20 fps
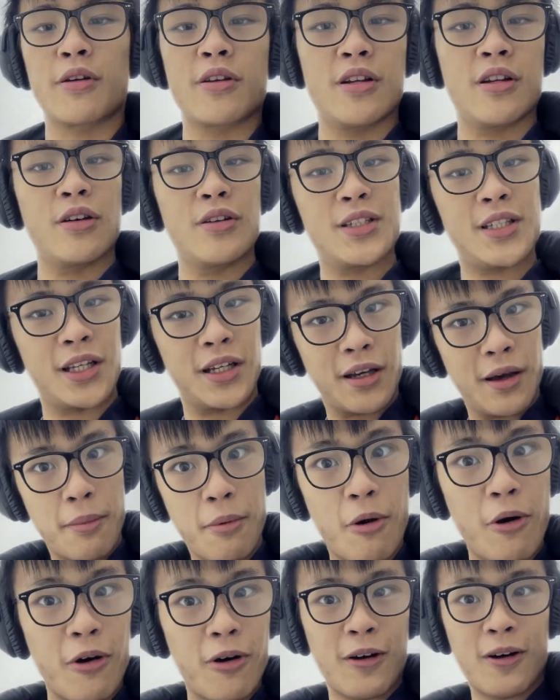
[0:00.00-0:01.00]
You know,
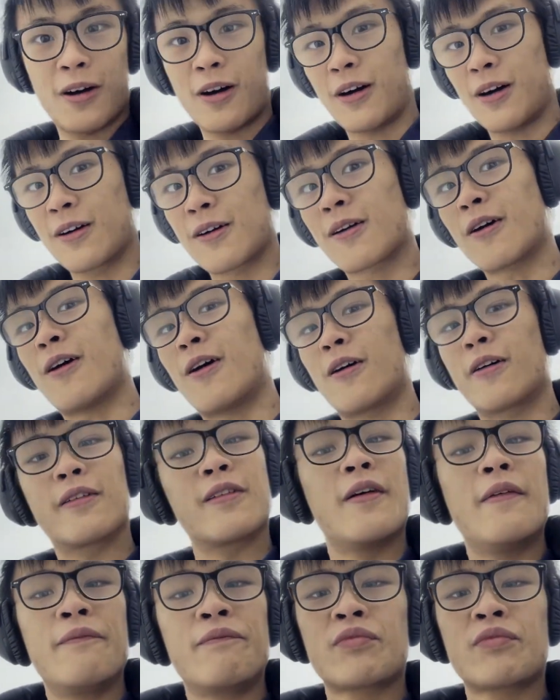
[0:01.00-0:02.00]
Singapore, Hong Kong,
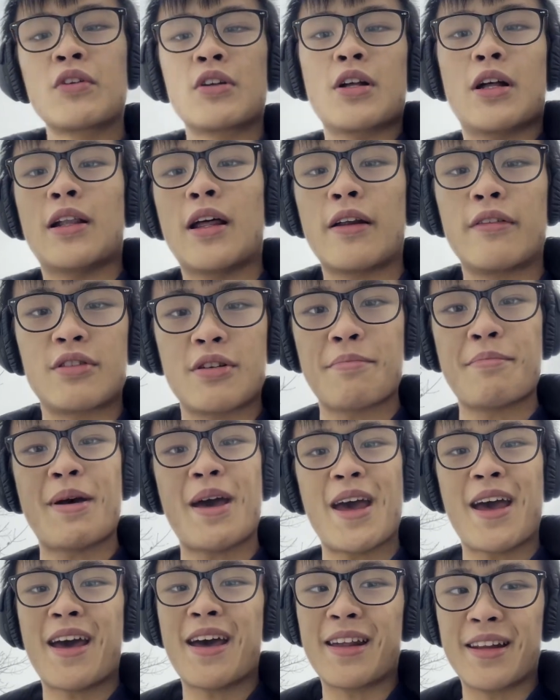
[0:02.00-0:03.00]
a lot of
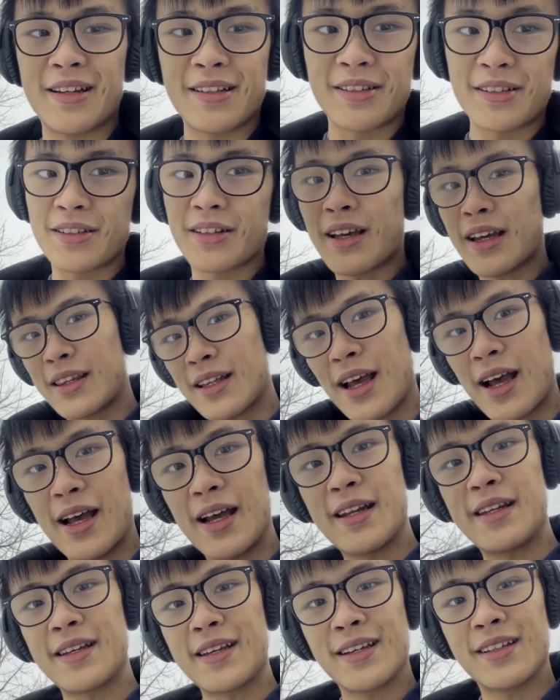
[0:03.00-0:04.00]
Japan, you get the
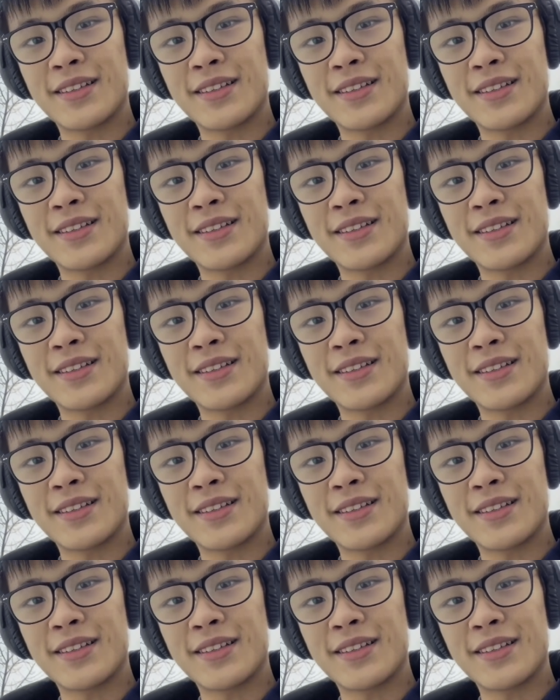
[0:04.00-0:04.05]
idea.